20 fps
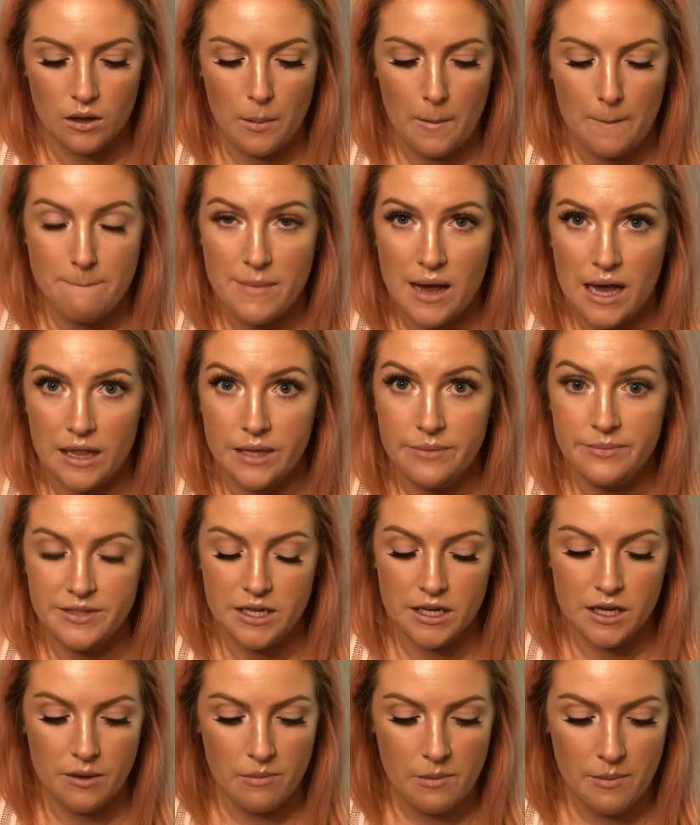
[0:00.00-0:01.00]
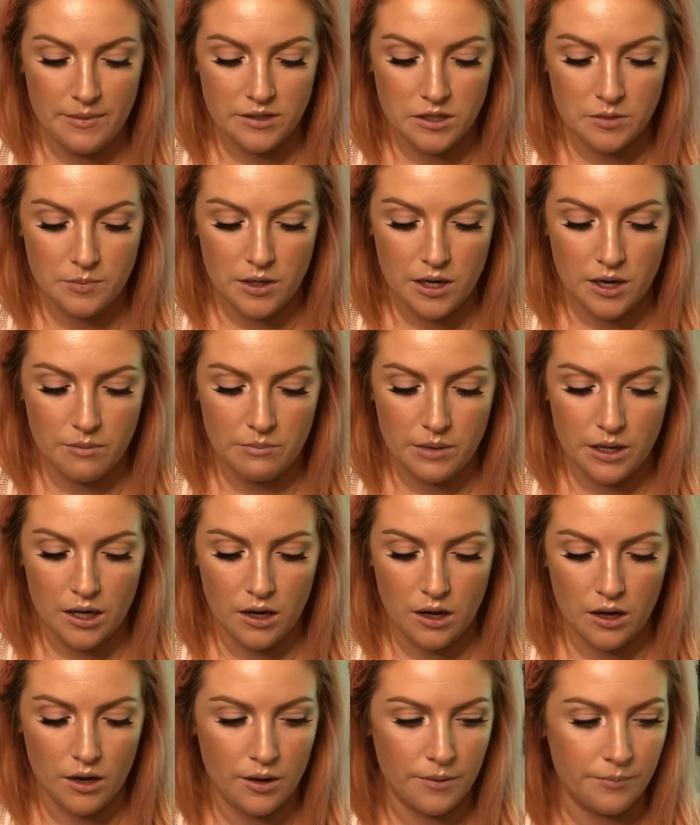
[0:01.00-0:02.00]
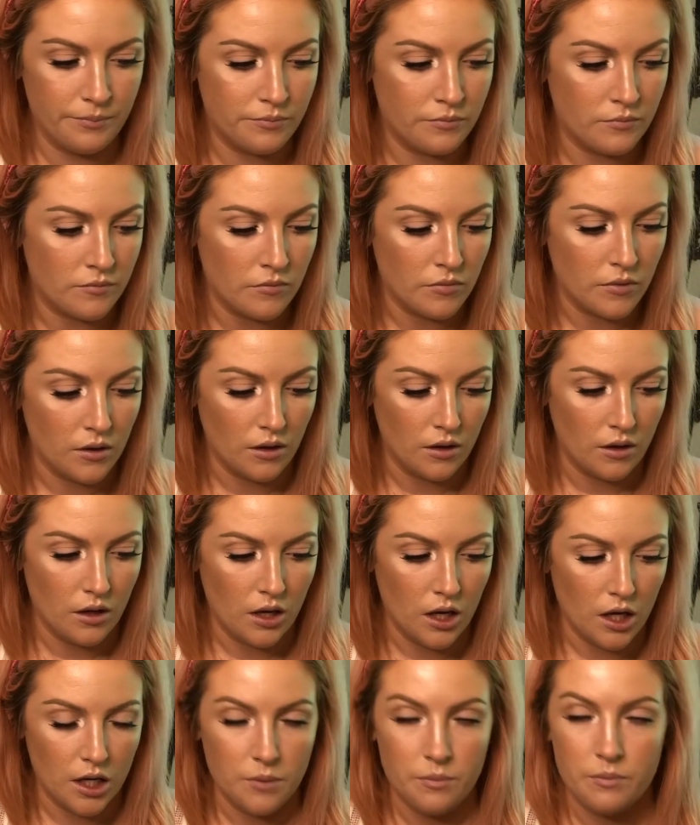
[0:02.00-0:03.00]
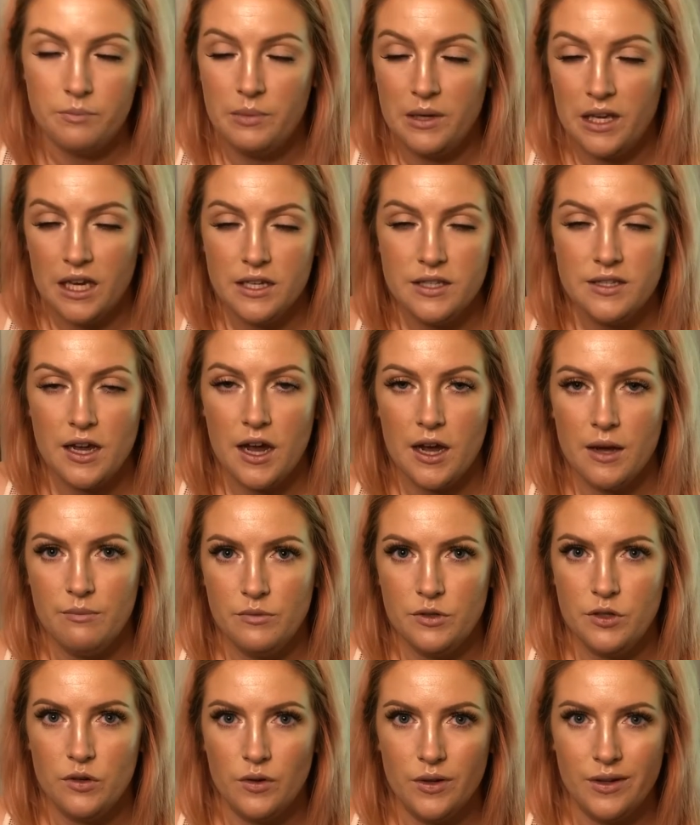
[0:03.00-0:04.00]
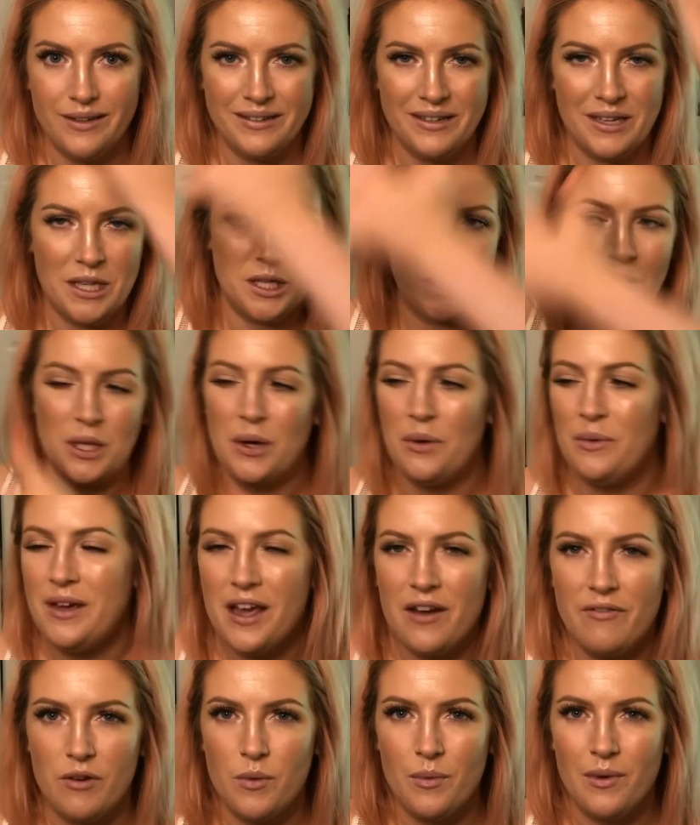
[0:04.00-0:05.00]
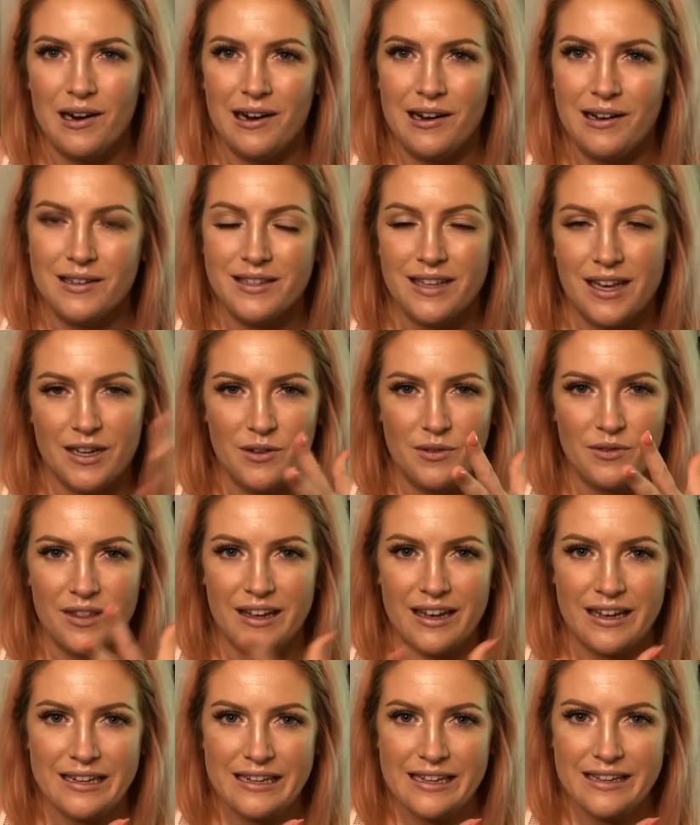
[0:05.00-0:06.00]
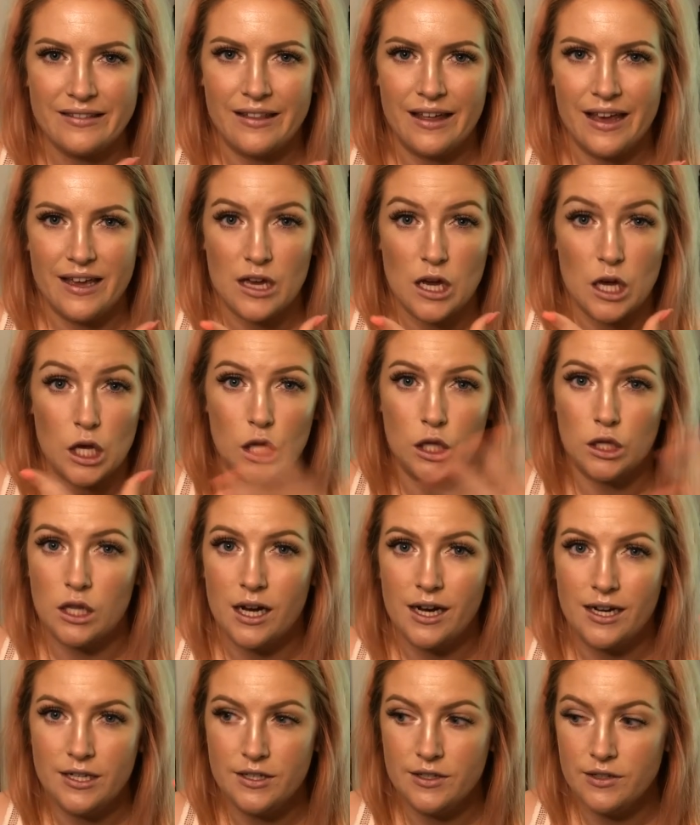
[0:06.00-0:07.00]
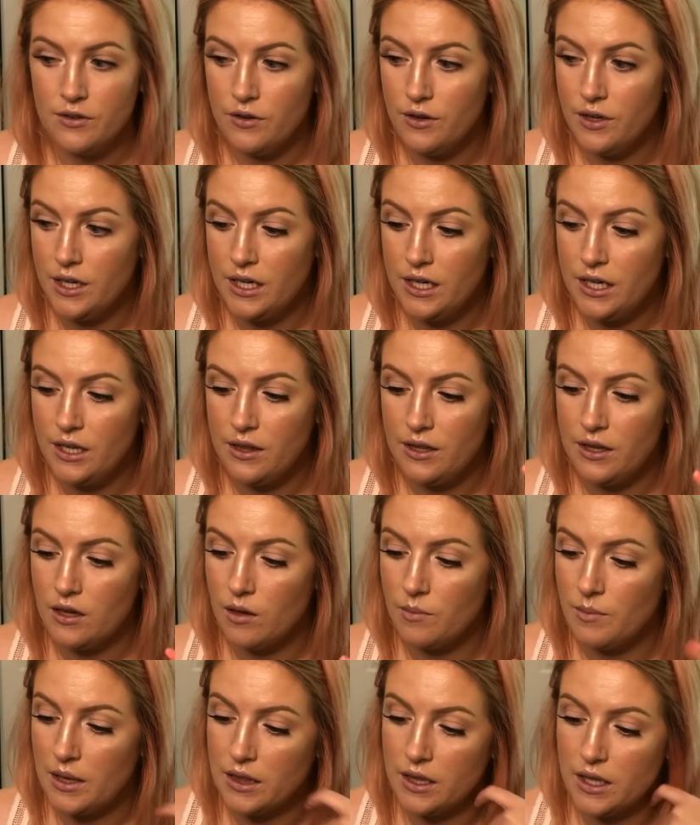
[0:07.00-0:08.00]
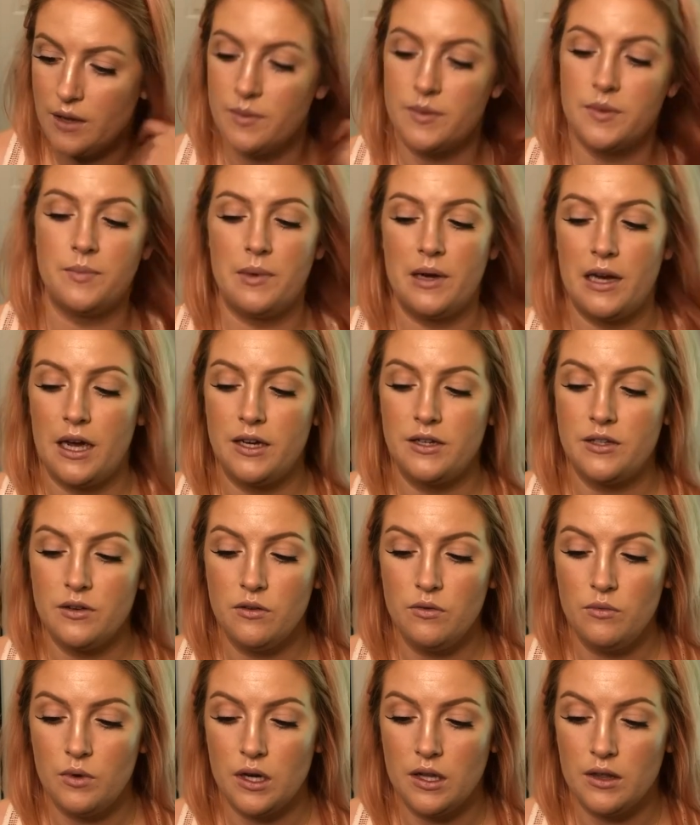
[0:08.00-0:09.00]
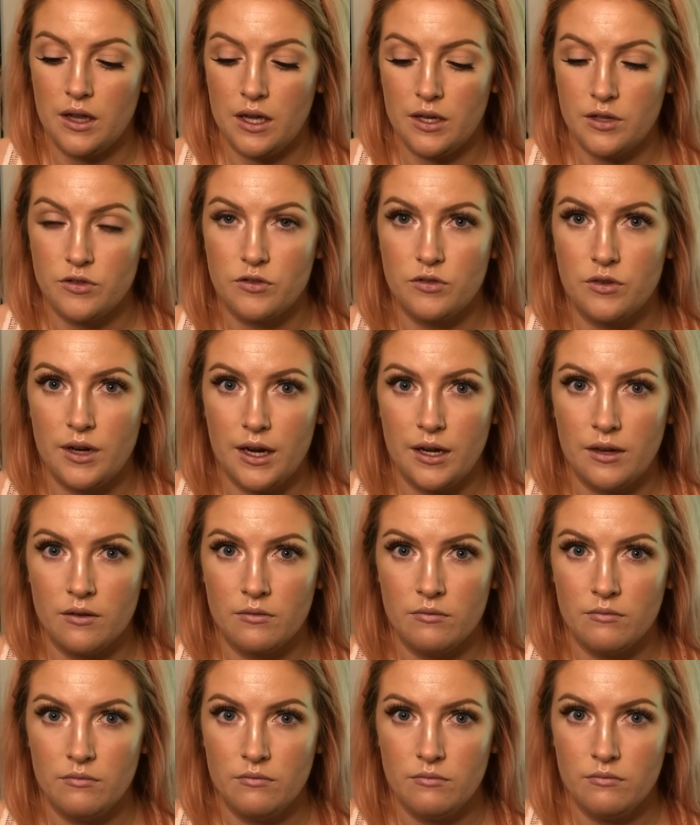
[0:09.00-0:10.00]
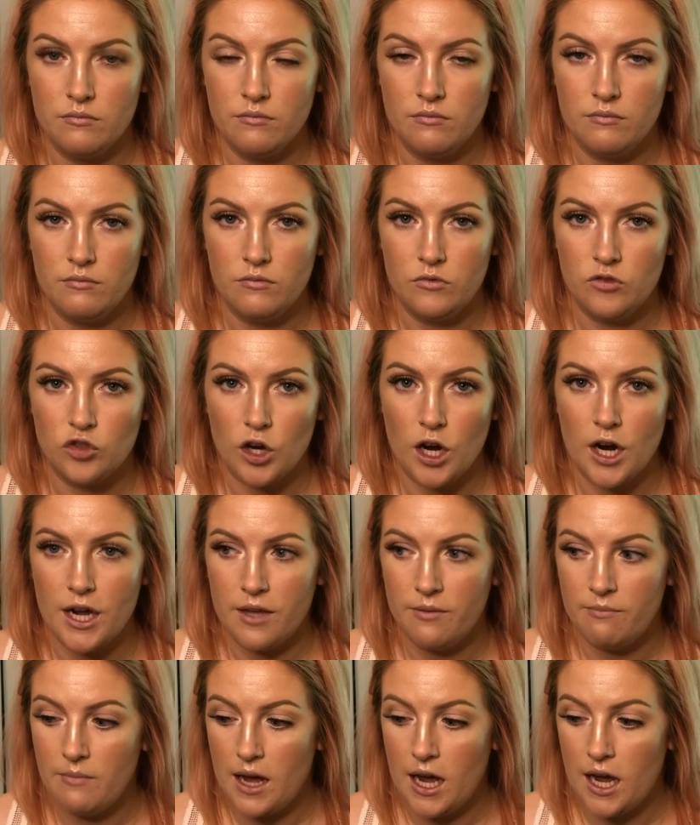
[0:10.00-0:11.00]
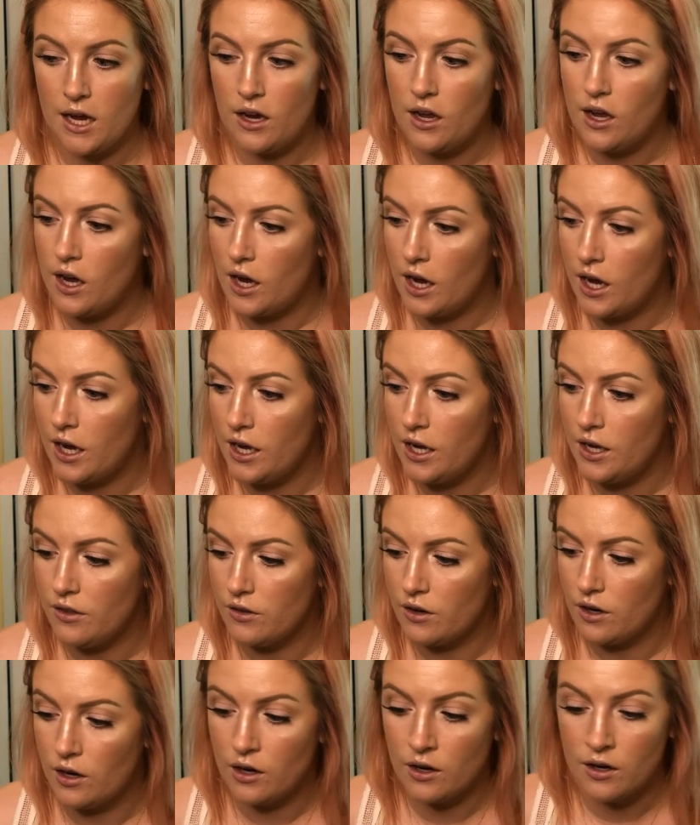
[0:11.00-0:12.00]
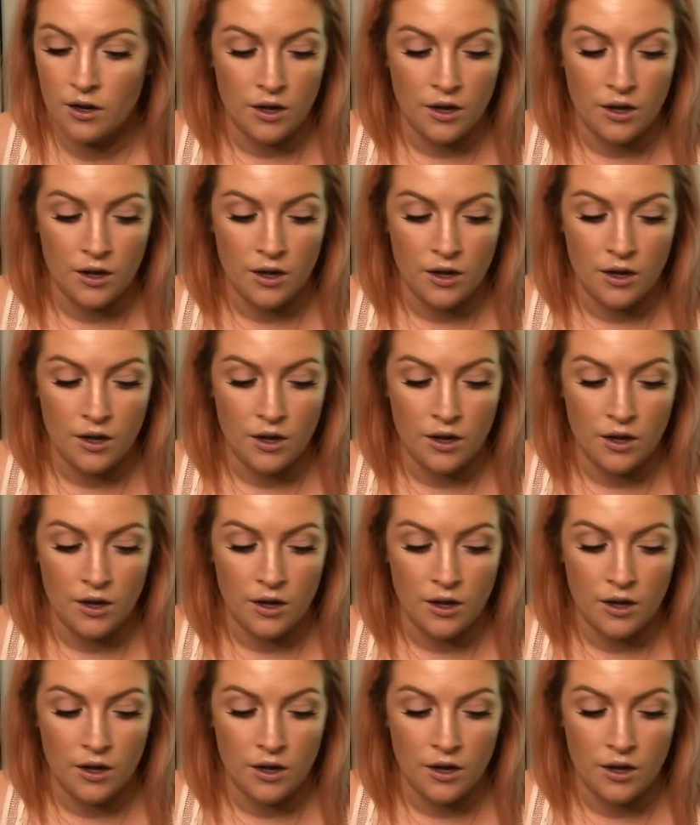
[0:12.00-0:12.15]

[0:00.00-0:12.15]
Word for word: my lipstick I'm about to put on, but because I'm doing glowy everywhere else, I don't think I need like gloss or anything on my lips, but I don't want like strict drying matte either.